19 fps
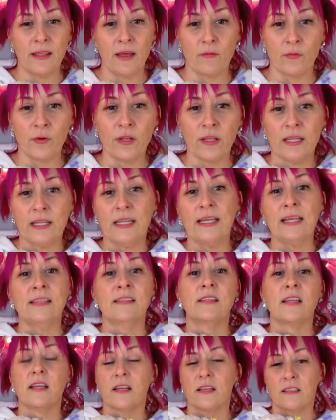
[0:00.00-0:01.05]
that really
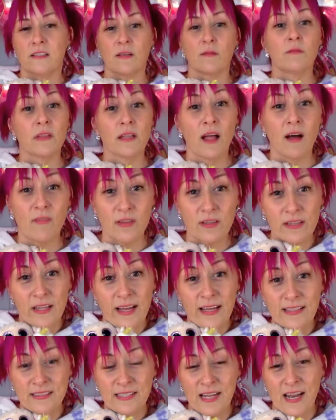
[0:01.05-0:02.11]
needs some love and
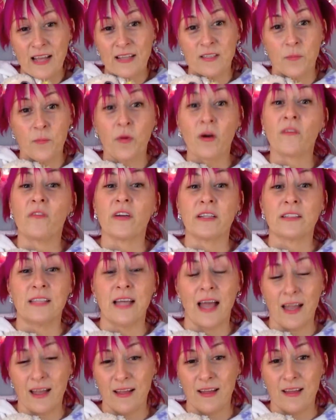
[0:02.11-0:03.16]
light, today is the perfect
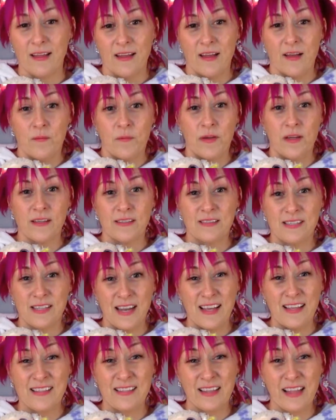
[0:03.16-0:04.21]
day because
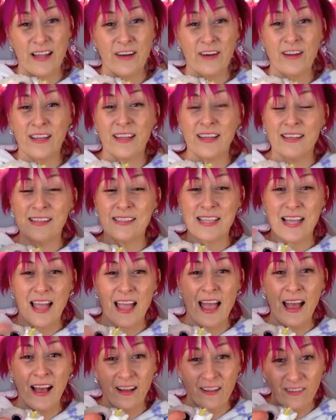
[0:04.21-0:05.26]
today's letter is
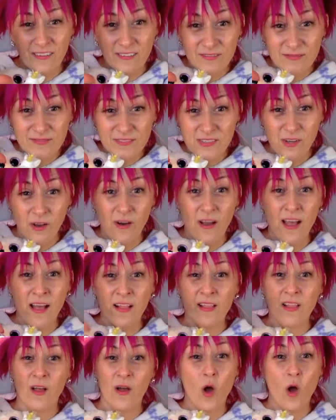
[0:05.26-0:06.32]
L. So
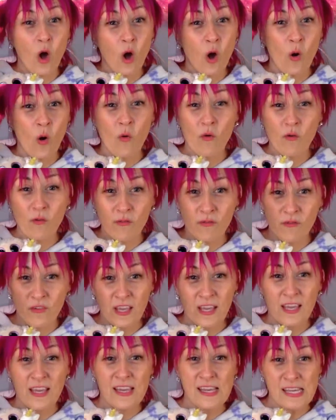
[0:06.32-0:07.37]

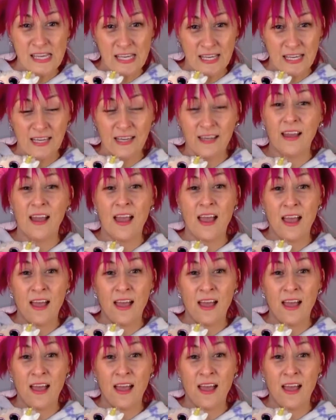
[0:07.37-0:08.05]
LOVELIGHT.